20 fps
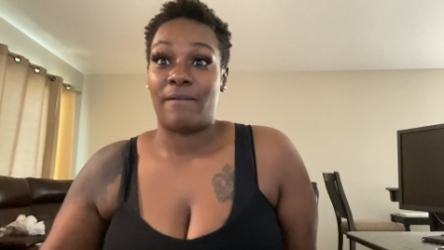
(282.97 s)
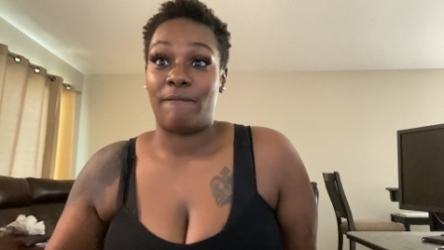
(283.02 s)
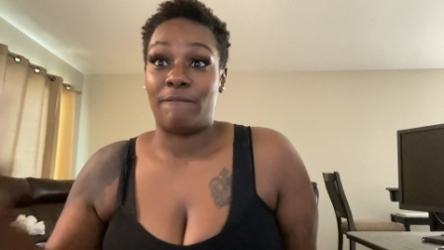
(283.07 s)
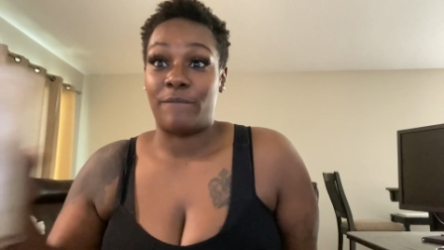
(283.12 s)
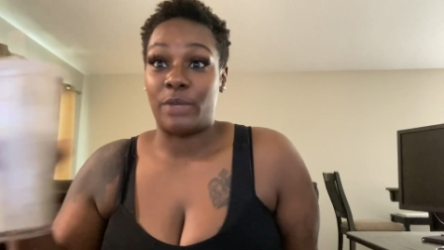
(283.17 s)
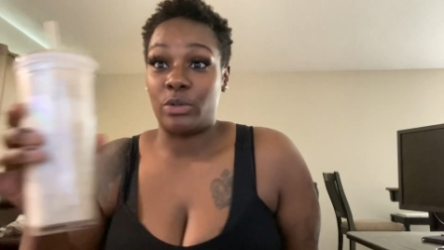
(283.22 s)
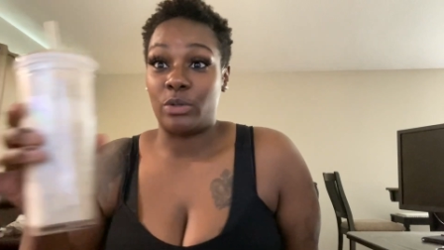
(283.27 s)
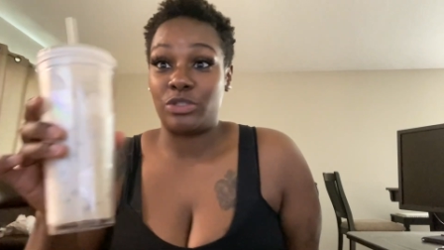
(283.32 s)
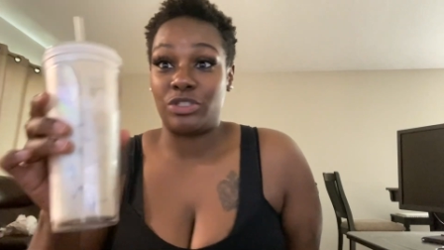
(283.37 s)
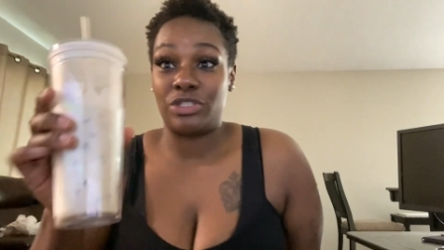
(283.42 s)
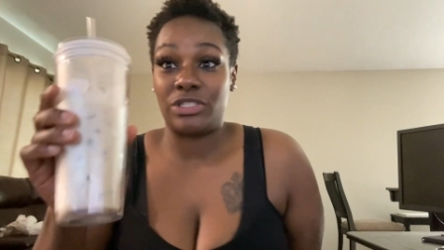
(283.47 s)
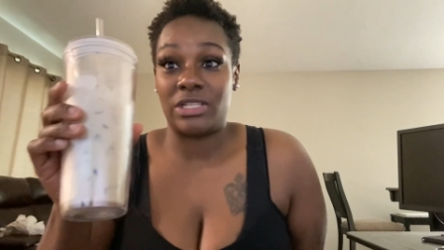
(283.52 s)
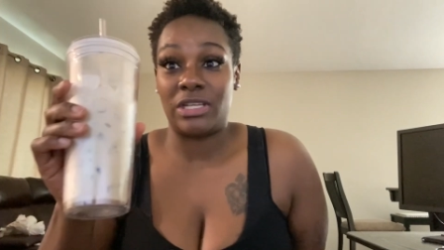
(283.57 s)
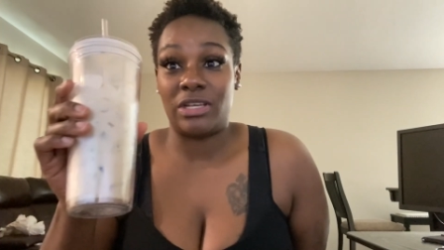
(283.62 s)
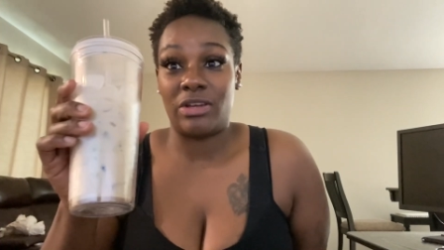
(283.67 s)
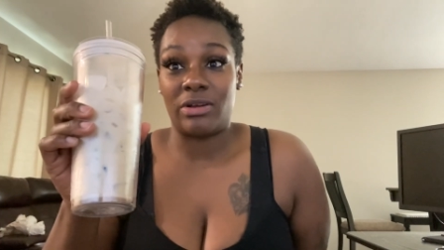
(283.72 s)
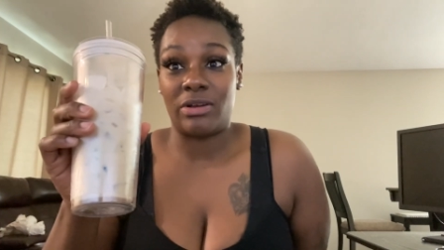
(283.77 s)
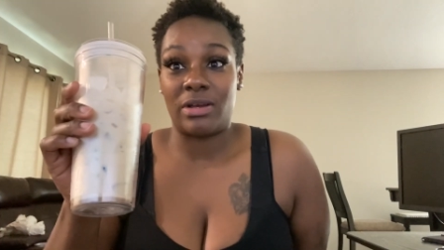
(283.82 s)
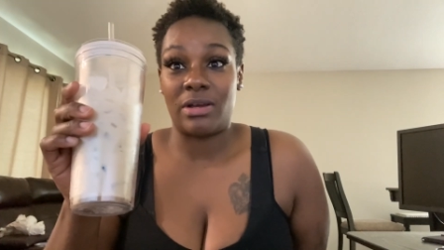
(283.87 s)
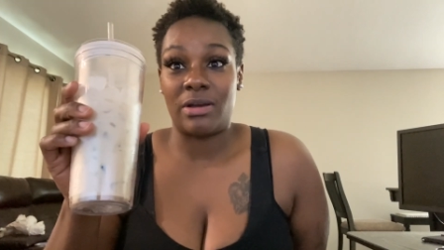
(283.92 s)
Folgers in
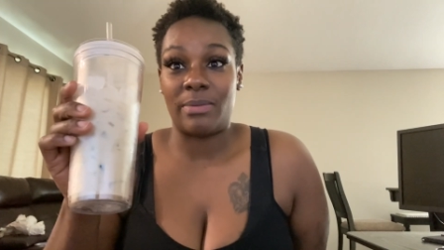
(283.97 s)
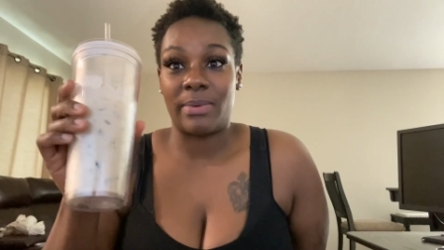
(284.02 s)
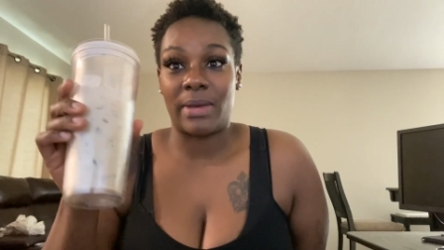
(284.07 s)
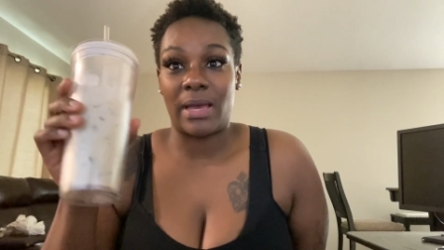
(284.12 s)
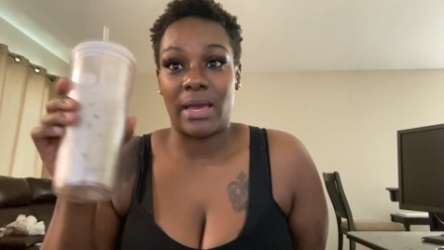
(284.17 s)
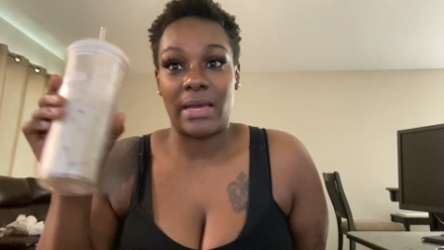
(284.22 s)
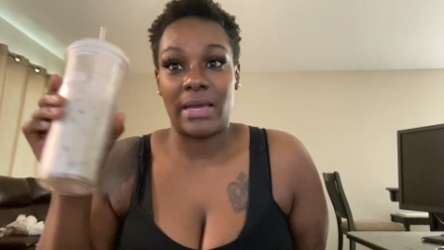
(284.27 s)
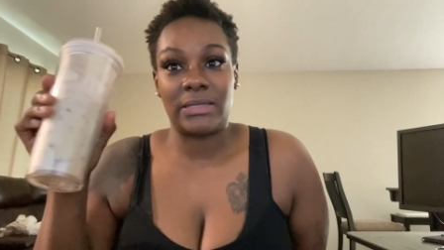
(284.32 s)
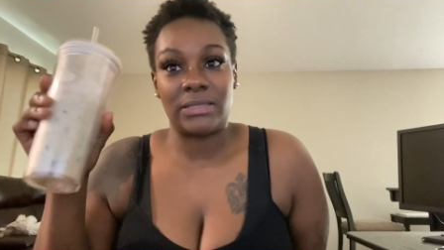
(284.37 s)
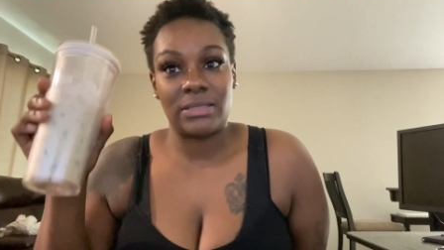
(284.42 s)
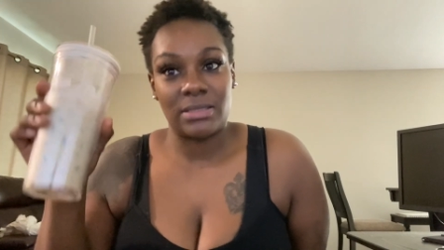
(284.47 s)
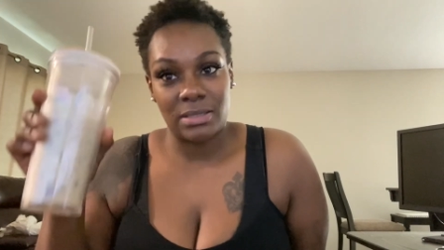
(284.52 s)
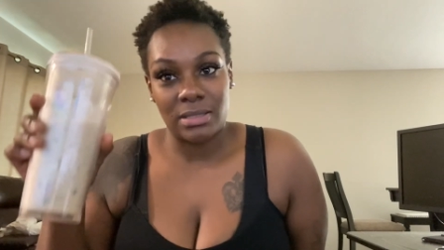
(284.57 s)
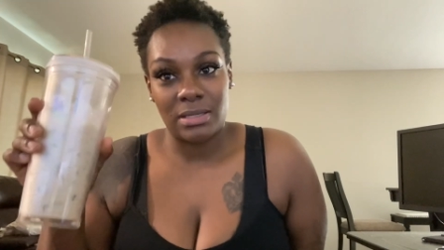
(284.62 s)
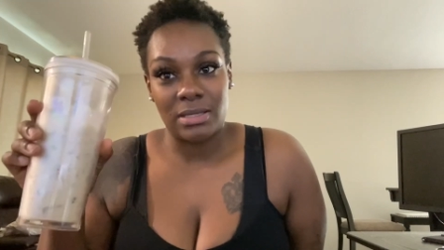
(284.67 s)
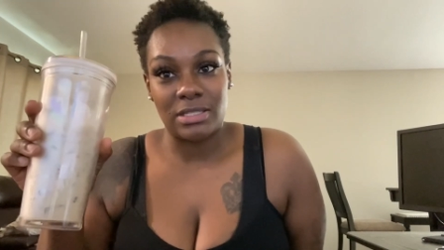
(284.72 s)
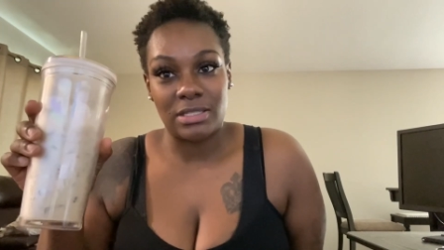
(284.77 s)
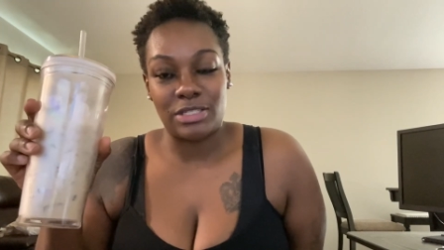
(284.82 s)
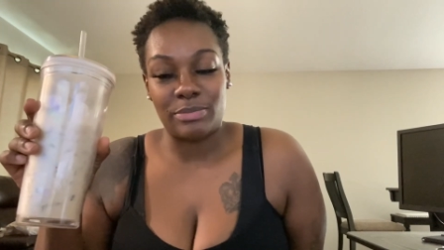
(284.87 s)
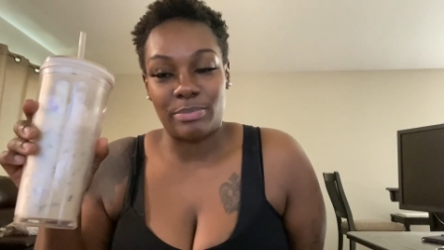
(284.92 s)
your cup, guys. It's